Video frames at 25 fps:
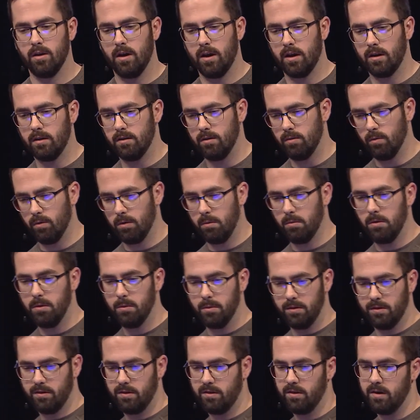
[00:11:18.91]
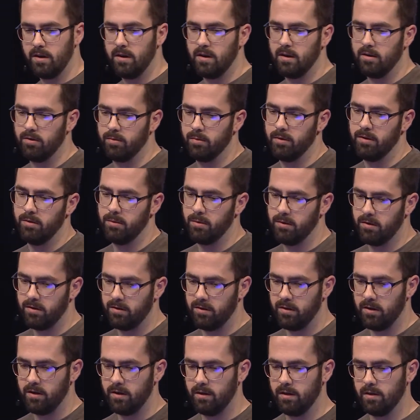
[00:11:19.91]
And what we would see is we would
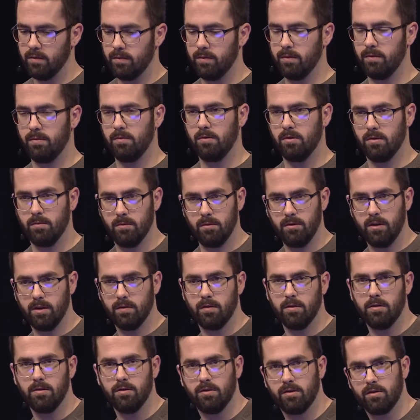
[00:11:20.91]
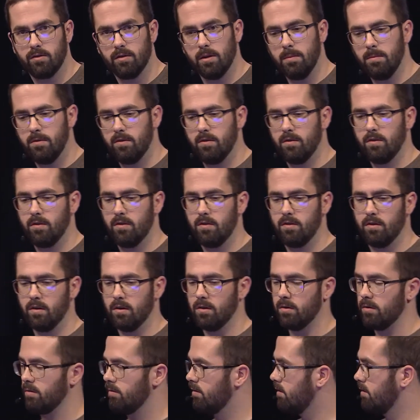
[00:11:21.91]
see different scripts. So